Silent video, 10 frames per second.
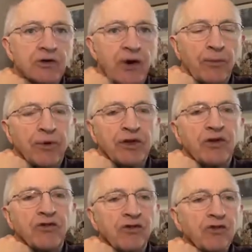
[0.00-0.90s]

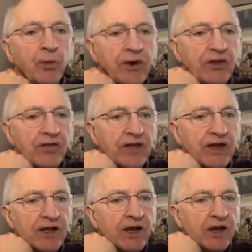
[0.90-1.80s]
companies and the way that
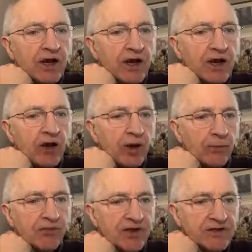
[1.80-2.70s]
they
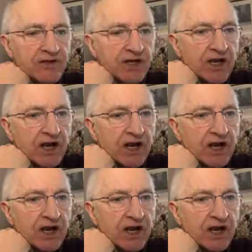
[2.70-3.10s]
operate,